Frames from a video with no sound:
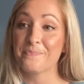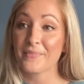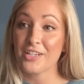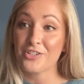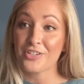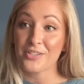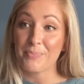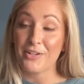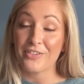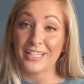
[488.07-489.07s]
It's just
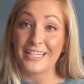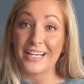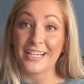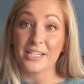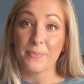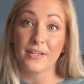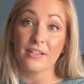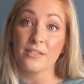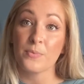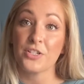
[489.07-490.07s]
been really nice
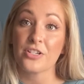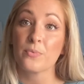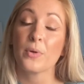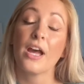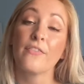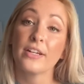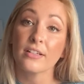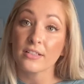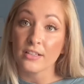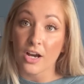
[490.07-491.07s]
because we
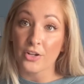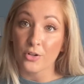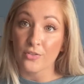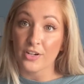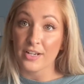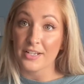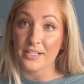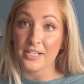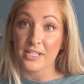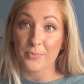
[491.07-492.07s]
haven't gone over to
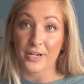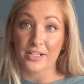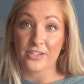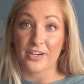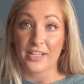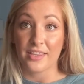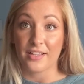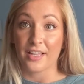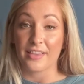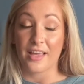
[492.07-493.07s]
Disney Springs or anything
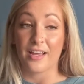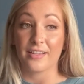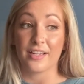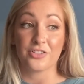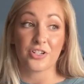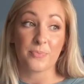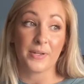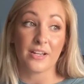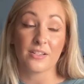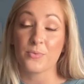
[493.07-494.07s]
like that yet, just
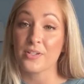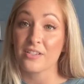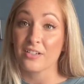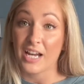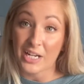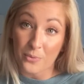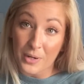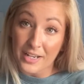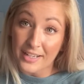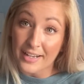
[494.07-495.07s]
because we're still kind of
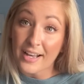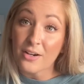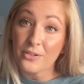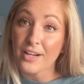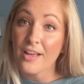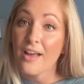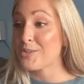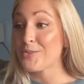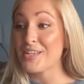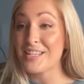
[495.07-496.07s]
waiting it out.
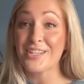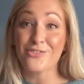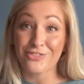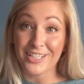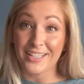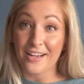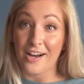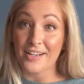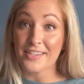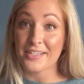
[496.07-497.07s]
So this is really
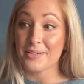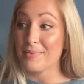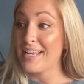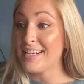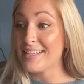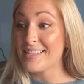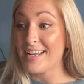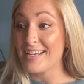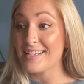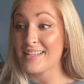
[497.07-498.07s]
awesome, and it's
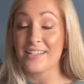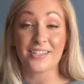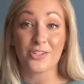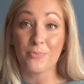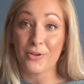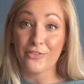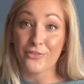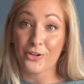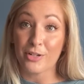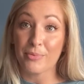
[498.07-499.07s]
nice, it's super
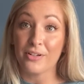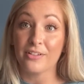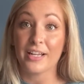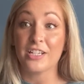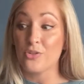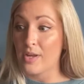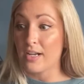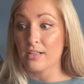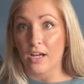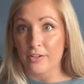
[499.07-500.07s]
affordable, and you get a
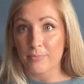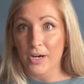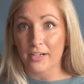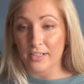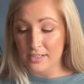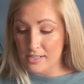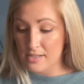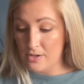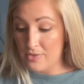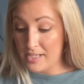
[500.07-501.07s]
lot of products,
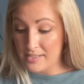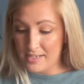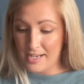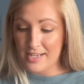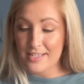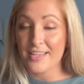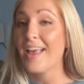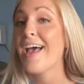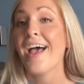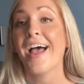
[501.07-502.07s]
so that's nice.
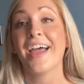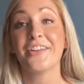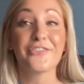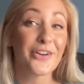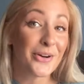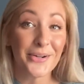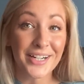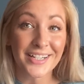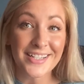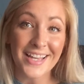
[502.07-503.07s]
And of
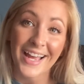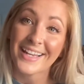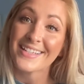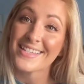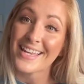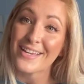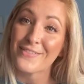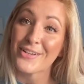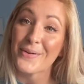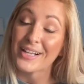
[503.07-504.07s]
course, I can save
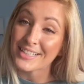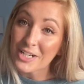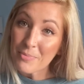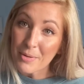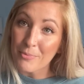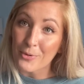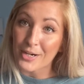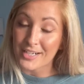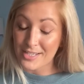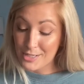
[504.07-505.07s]
you a little bit
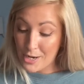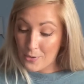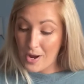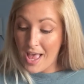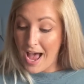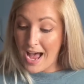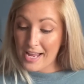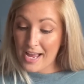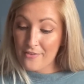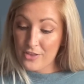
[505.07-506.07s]
more. So I
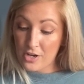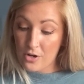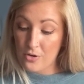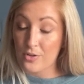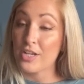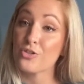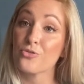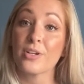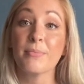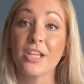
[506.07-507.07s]
have the code
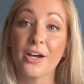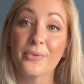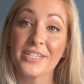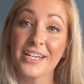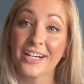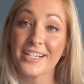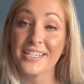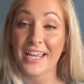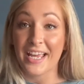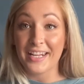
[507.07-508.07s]

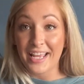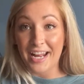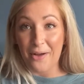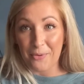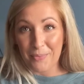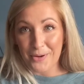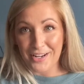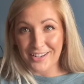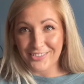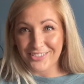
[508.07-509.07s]
DreamAlongWithTaryn10, and I will put
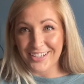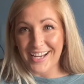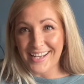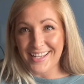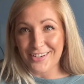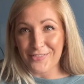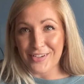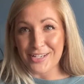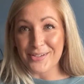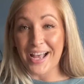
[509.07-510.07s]
it right here for
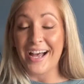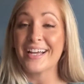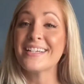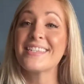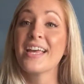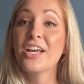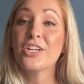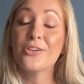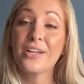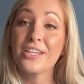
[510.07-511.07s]
you guys.
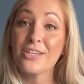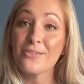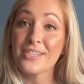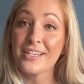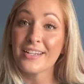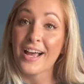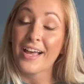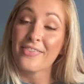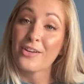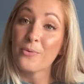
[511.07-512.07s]
You can use it
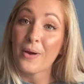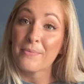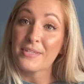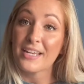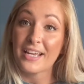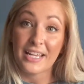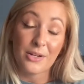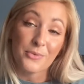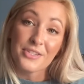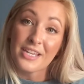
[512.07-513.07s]
at their website, and it
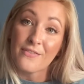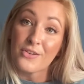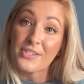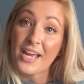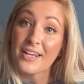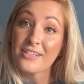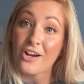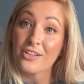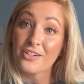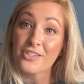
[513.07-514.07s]
will save you
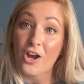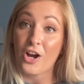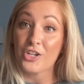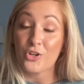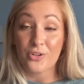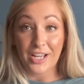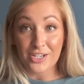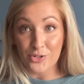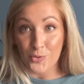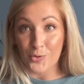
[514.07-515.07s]
$10 on your
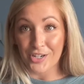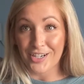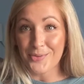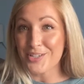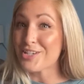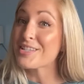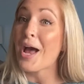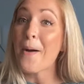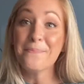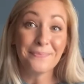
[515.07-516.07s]
next order, which is
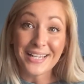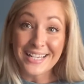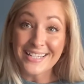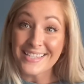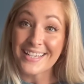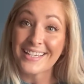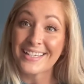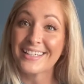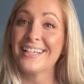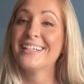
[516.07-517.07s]

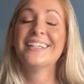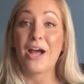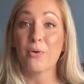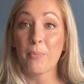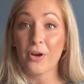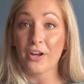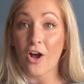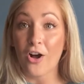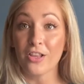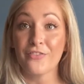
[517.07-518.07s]
amazing. I will put
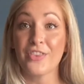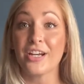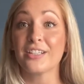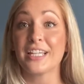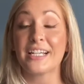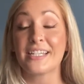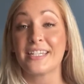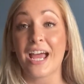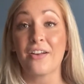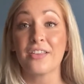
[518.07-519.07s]
all of their links
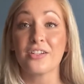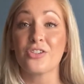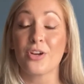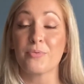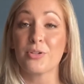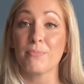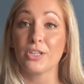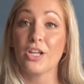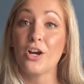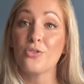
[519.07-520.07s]
down in the description
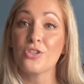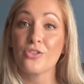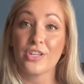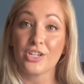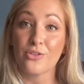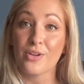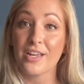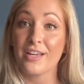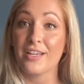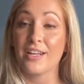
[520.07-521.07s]
below so that you
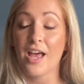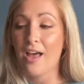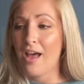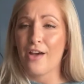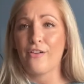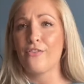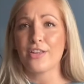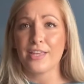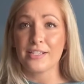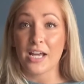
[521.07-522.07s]
can have
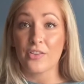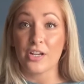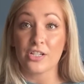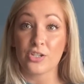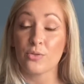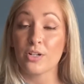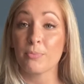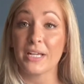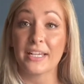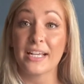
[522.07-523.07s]
everything down there. So it'll
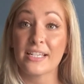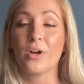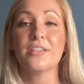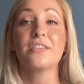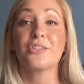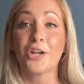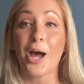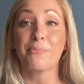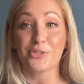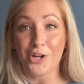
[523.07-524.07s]
be a nice
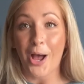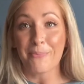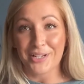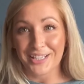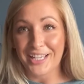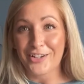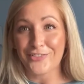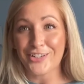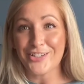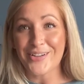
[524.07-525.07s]
one-stop shop click
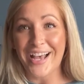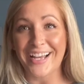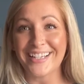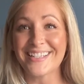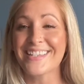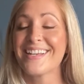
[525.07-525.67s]
for you guys.